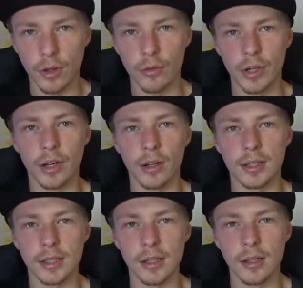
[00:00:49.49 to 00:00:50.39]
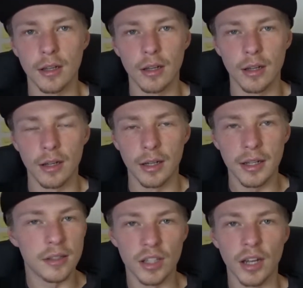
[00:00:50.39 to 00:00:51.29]
390
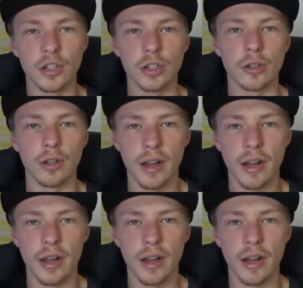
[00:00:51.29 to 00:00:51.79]
is the engine.